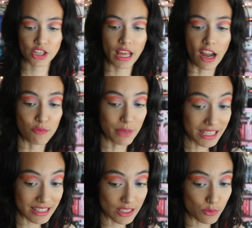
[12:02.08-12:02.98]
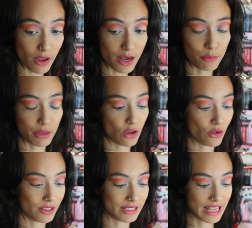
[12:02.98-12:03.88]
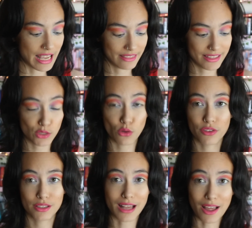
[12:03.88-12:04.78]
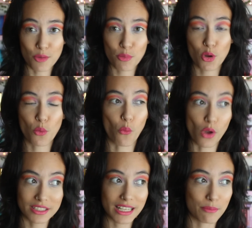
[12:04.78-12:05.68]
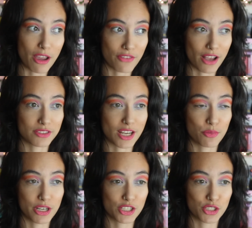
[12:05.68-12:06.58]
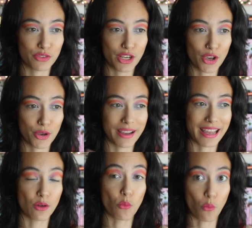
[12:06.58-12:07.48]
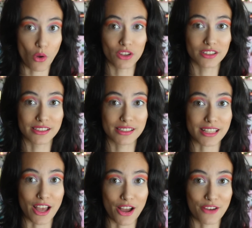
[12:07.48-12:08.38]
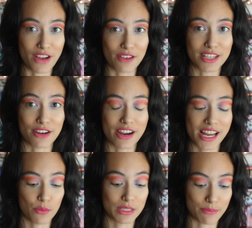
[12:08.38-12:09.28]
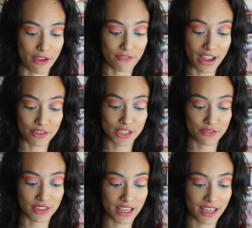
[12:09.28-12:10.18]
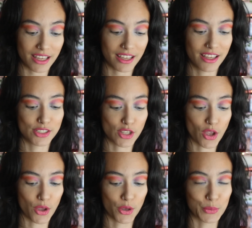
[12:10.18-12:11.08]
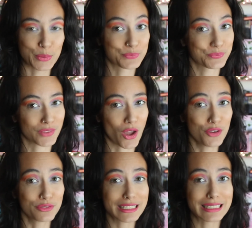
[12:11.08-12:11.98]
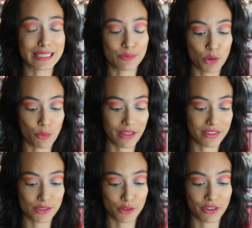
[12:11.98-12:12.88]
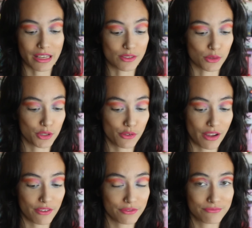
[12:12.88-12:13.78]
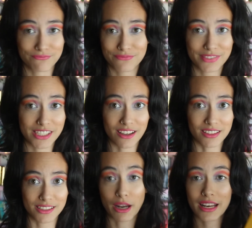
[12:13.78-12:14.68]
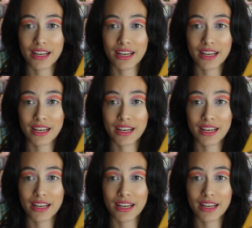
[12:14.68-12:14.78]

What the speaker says: And I picked this one because this author's other book was in my Five Star Predictions video, and it was a five star read. It was in my favorites of the year. So hopefully this book by this author is also five stars. But